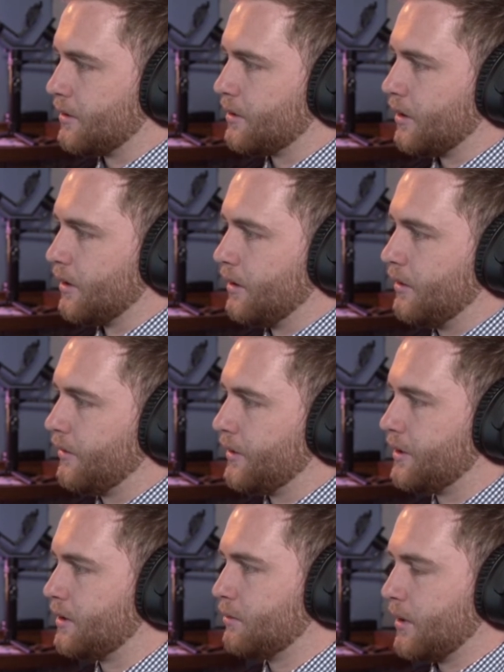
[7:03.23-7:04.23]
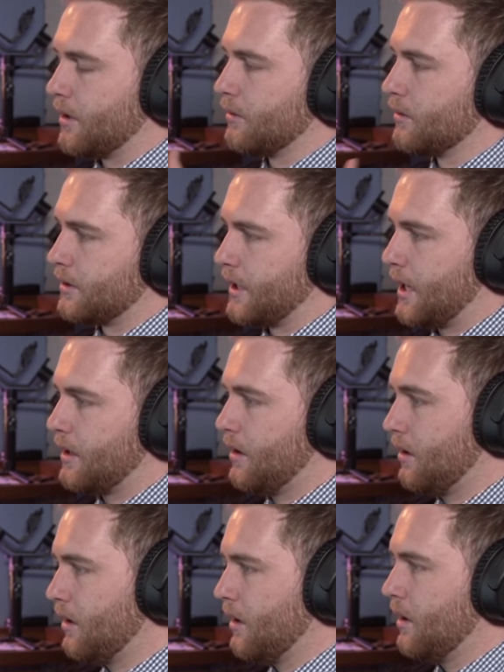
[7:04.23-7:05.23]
So this is where they're all together